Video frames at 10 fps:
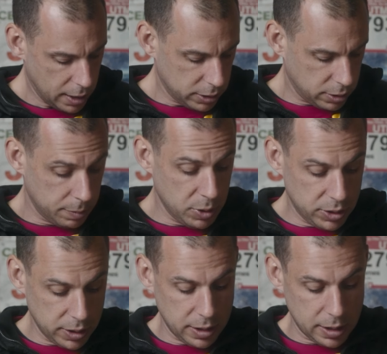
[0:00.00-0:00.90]
So I'm
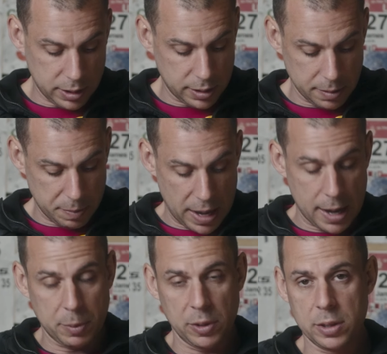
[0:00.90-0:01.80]
using the Instinct
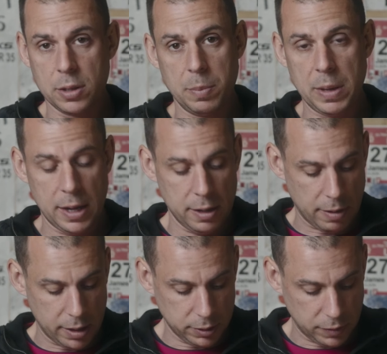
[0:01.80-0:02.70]
bag, but this could be any
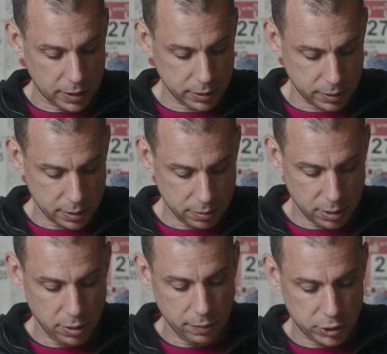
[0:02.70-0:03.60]
race vest that
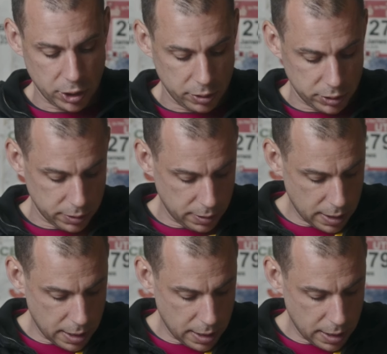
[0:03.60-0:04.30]
you've chosen.